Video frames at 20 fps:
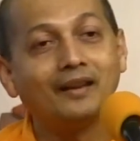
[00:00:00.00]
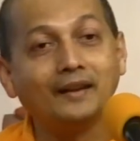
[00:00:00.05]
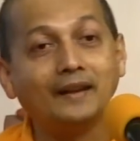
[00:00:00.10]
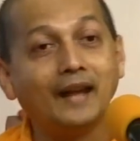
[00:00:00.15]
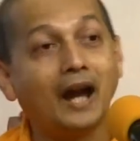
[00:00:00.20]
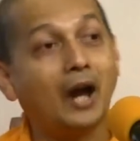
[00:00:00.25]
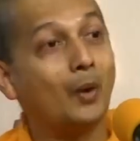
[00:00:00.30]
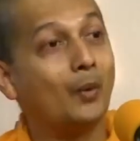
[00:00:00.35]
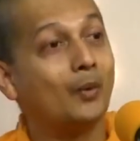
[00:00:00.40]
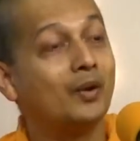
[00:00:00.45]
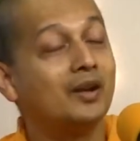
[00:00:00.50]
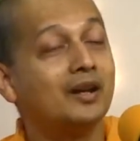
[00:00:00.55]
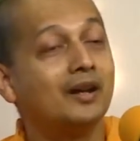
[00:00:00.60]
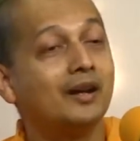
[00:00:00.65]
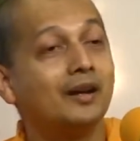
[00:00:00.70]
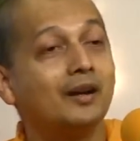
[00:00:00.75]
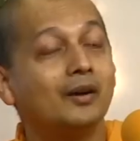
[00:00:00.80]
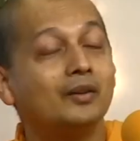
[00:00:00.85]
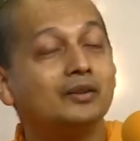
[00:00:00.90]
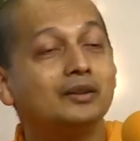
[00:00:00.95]
Now,
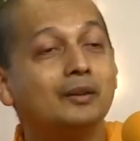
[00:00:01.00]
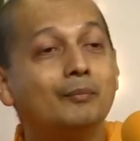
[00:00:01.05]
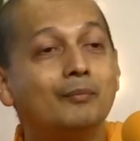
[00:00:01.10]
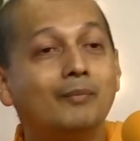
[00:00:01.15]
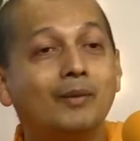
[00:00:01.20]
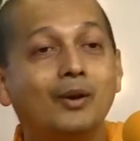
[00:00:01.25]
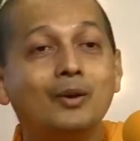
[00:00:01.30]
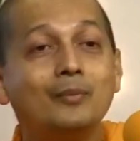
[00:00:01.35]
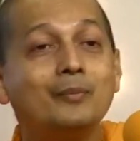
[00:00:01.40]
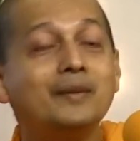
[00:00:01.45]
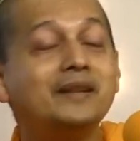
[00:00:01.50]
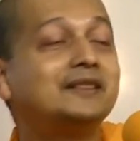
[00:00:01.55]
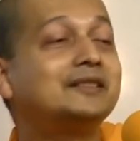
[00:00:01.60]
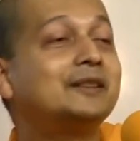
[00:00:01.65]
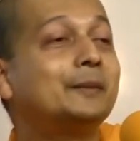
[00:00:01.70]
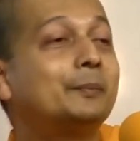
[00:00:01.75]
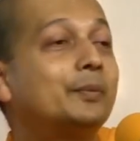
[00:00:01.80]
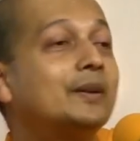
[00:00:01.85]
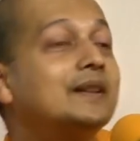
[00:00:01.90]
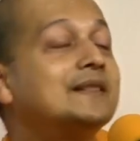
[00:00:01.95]
the moment
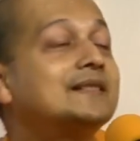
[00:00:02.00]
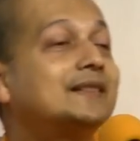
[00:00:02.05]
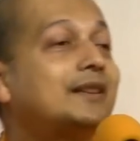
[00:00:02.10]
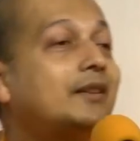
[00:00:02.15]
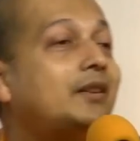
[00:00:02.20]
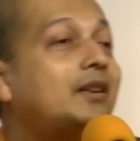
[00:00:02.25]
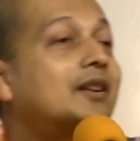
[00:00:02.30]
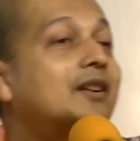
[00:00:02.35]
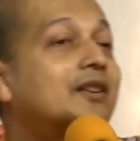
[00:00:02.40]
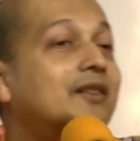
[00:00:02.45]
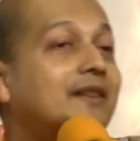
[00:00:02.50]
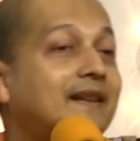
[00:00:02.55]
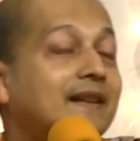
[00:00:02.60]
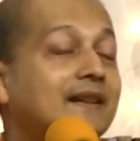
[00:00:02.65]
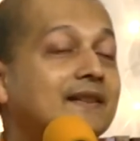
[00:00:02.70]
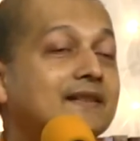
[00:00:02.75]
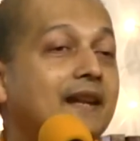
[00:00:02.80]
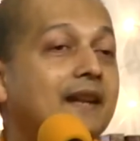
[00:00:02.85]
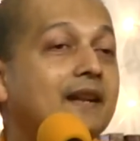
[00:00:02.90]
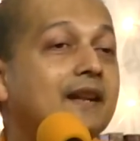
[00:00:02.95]
the prince hears
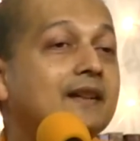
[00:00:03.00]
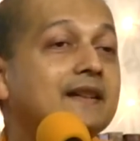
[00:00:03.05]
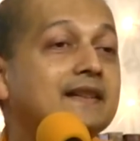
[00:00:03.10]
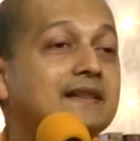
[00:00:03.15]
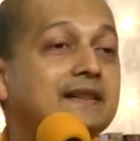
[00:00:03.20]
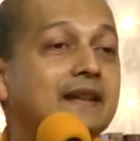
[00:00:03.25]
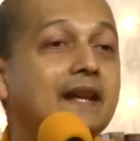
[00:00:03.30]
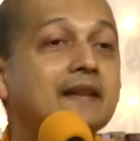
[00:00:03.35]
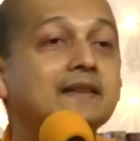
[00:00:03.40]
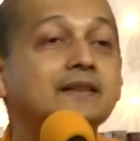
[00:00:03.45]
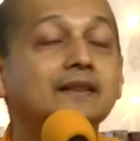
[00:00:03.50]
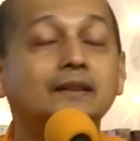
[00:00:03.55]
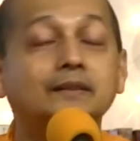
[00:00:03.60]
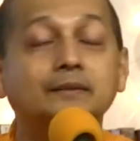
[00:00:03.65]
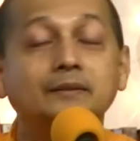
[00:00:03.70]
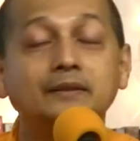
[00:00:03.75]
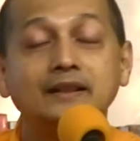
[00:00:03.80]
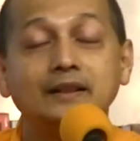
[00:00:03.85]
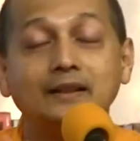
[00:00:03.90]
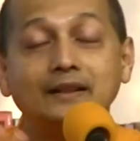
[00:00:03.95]
this and understands,
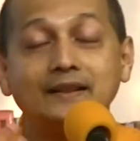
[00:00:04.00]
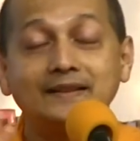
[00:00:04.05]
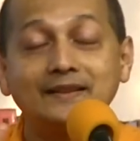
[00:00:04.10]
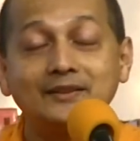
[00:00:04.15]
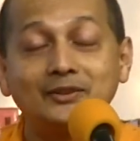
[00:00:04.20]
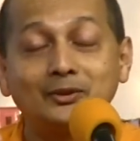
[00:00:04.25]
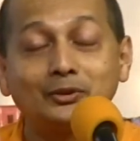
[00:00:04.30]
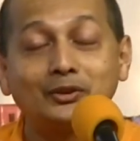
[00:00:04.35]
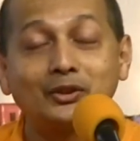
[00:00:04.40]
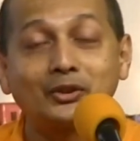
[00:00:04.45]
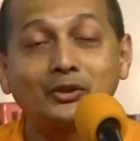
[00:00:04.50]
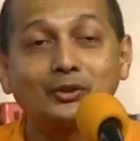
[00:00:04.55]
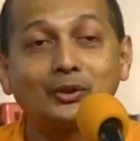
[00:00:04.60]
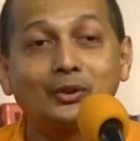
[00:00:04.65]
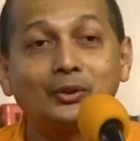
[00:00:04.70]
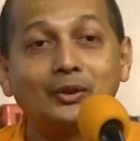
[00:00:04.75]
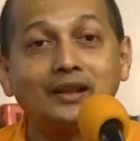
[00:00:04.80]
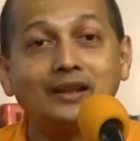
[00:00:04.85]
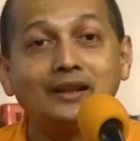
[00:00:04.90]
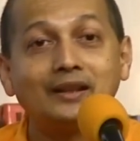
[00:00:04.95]
and listens to the
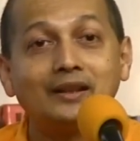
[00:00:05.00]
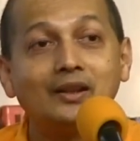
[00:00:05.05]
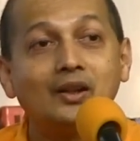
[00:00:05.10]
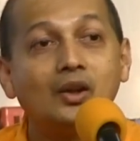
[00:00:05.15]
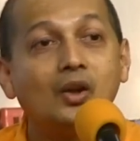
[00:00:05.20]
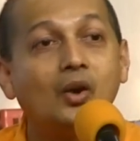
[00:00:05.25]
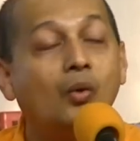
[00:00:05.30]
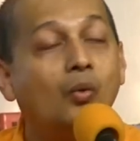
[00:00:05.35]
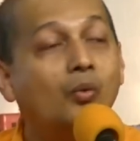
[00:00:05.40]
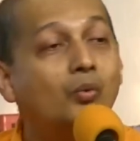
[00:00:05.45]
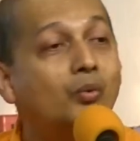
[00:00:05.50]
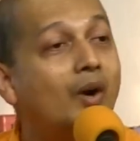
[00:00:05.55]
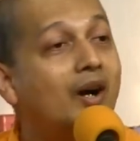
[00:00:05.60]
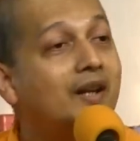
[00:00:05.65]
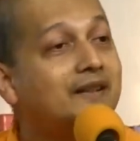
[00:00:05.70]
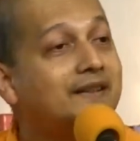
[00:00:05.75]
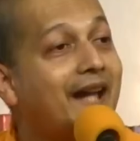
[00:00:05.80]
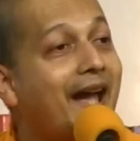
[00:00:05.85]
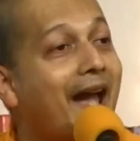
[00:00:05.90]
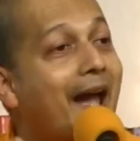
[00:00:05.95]
story,
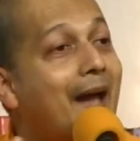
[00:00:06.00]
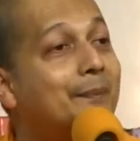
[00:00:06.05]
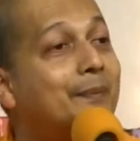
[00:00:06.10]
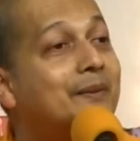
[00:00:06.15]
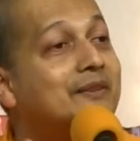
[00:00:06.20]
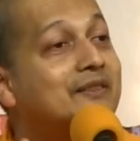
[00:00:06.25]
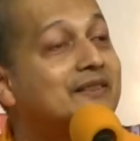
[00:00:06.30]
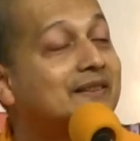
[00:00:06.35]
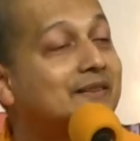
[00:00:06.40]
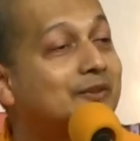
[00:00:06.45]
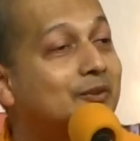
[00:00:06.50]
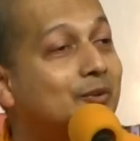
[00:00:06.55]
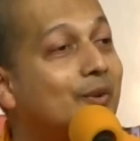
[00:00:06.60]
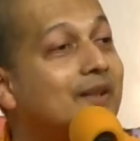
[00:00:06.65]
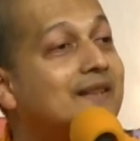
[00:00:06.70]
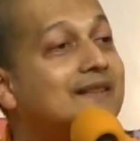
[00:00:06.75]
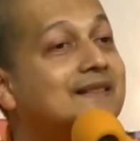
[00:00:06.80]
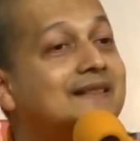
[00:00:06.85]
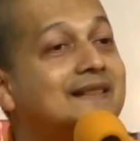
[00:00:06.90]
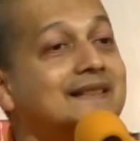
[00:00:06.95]
what happens to
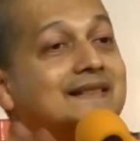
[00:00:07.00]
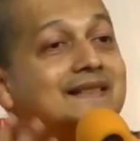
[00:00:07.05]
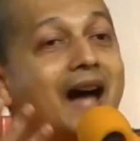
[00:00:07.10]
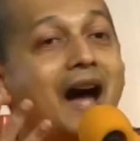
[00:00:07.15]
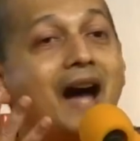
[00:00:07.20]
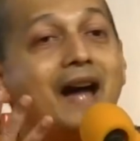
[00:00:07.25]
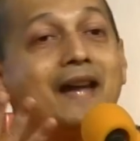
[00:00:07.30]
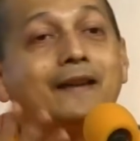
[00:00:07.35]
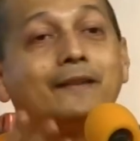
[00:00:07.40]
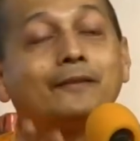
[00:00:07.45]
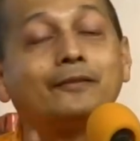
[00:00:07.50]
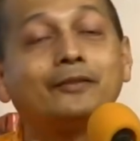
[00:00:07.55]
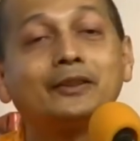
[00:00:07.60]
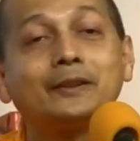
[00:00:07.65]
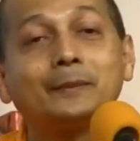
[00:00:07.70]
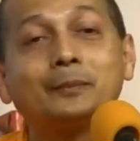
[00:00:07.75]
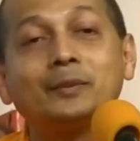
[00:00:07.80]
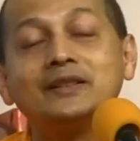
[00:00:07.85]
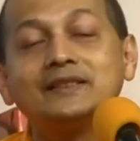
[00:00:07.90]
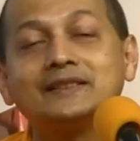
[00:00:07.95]
his desire for
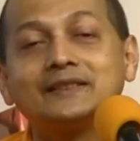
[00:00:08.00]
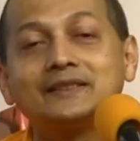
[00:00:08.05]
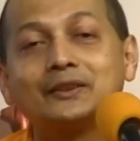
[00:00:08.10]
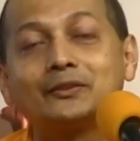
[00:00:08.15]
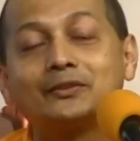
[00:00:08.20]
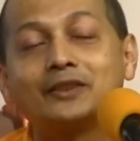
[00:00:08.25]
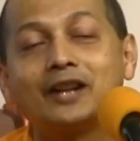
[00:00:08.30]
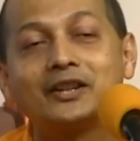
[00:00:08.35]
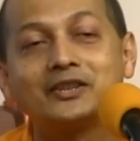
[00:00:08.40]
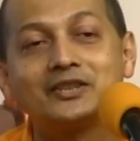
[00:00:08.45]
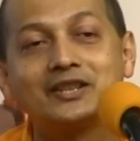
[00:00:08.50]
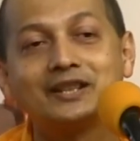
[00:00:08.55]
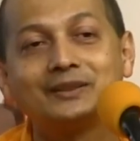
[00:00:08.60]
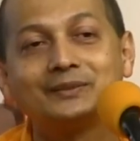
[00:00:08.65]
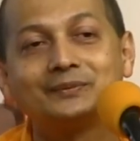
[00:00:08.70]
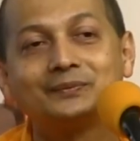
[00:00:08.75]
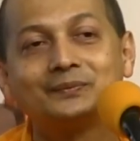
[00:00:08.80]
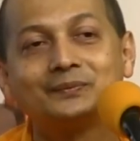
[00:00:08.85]
the princess of Kashi?